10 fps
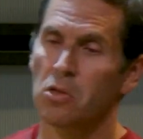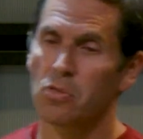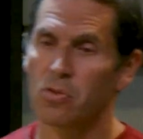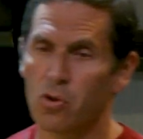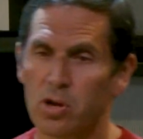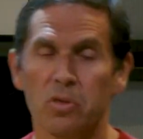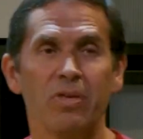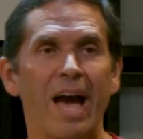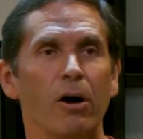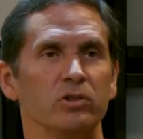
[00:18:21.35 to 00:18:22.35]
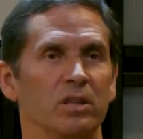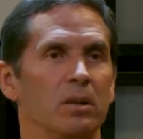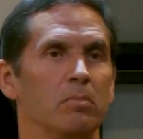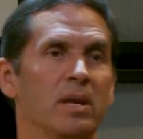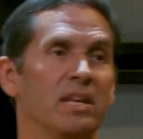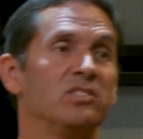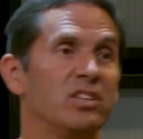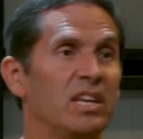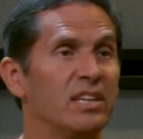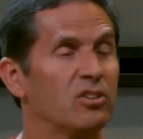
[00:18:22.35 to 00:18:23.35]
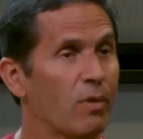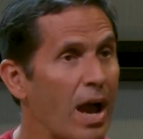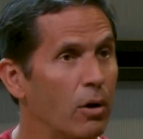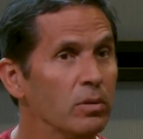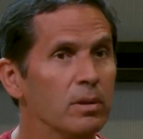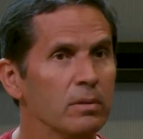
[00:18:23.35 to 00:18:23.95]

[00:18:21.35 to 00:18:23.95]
30,000 mini cities around,